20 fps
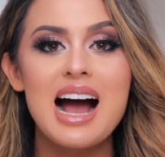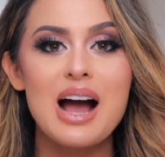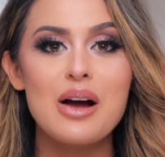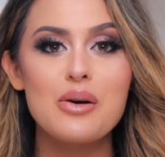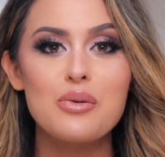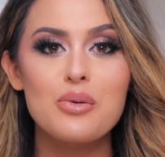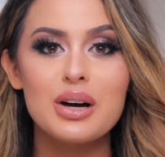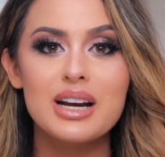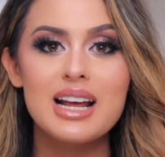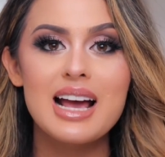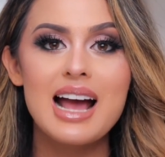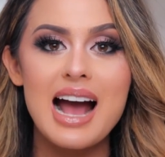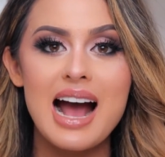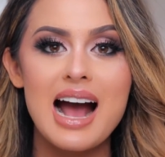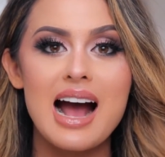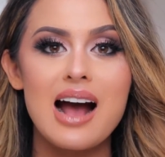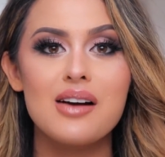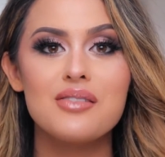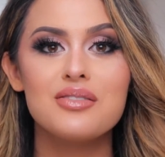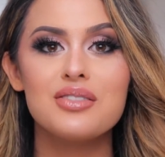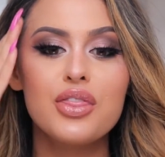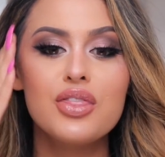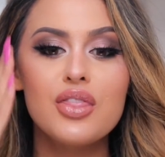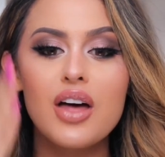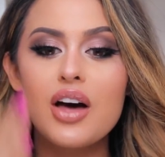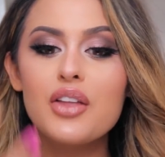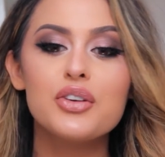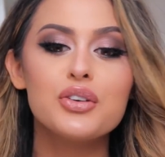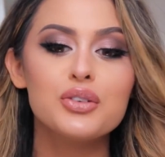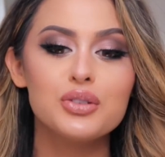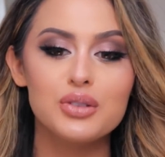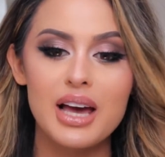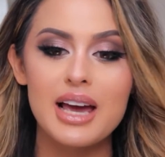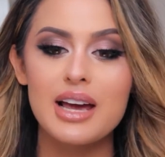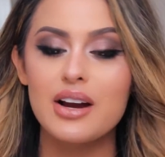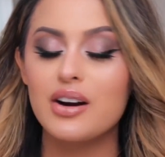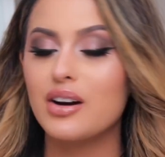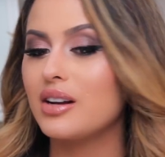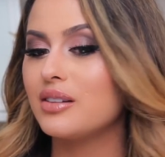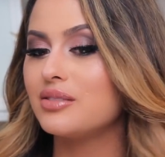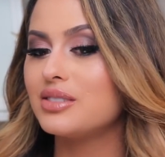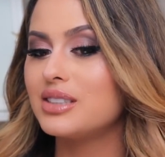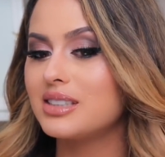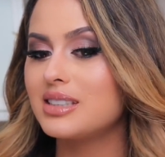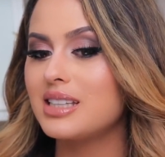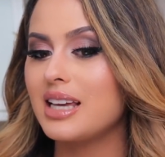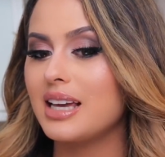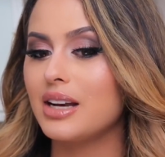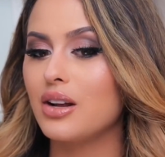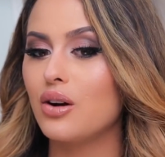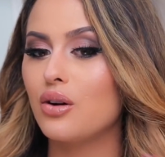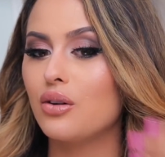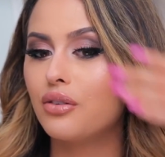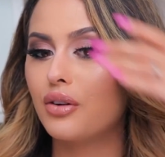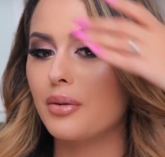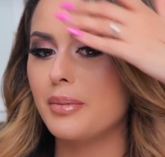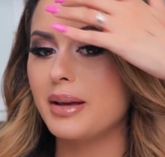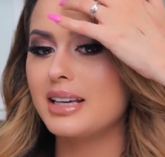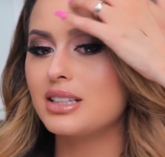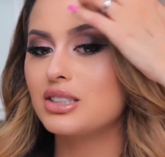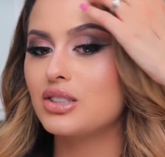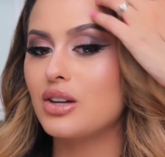I want to have another layer of skin over me.